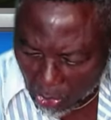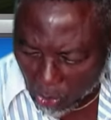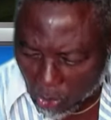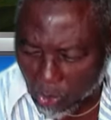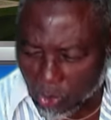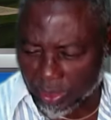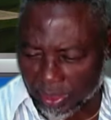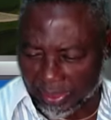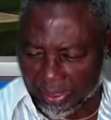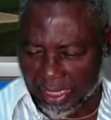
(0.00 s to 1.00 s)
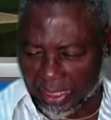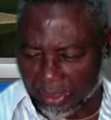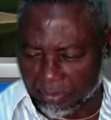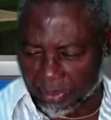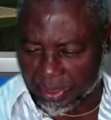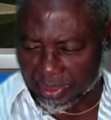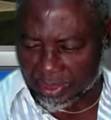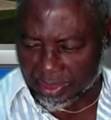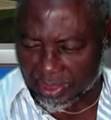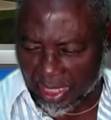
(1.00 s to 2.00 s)
Ho in Ghana,
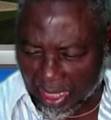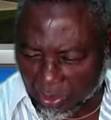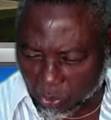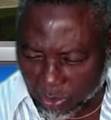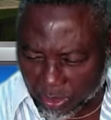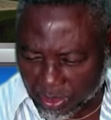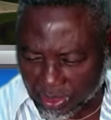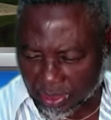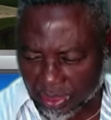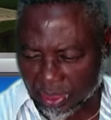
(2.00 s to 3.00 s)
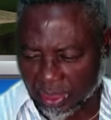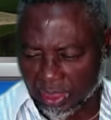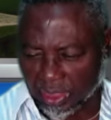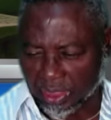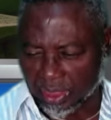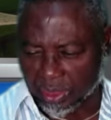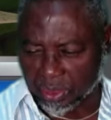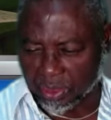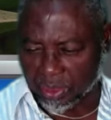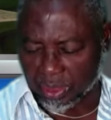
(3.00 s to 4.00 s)
blessings. Isleworth
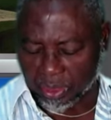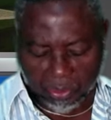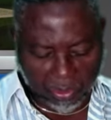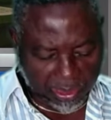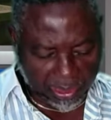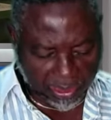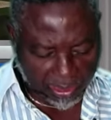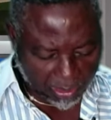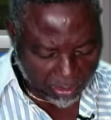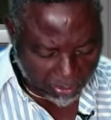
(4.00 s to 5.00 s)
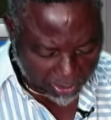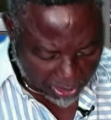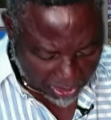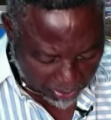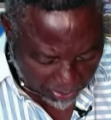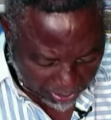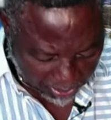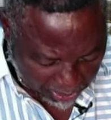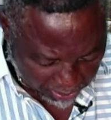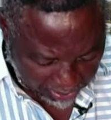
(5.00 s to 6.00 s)
in the UK, the Lord bless you
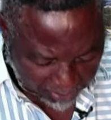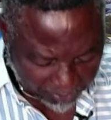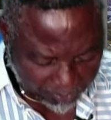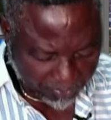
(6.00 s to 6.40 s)
richly,